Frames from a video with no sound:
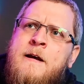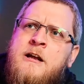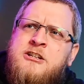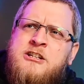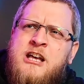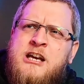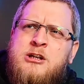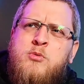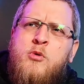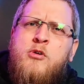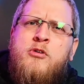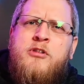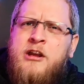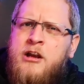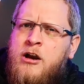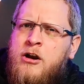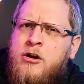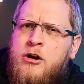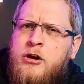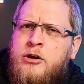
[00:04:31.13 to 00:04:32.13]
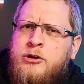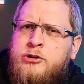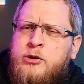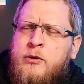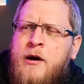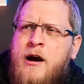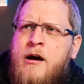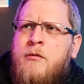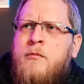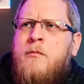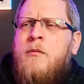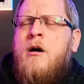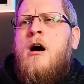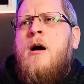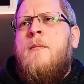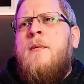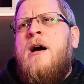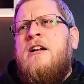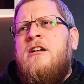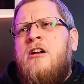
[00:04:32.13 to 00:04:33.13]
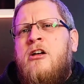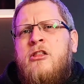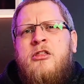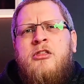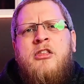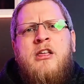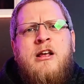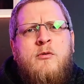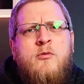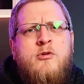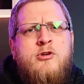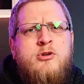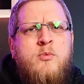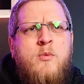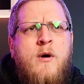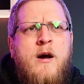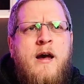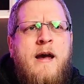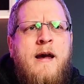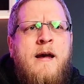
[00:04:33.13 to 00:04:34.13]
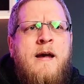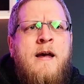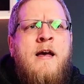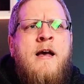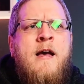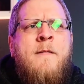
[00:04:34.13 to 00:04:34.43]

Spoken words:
So that's one thing I kind of drew out. Another thing was where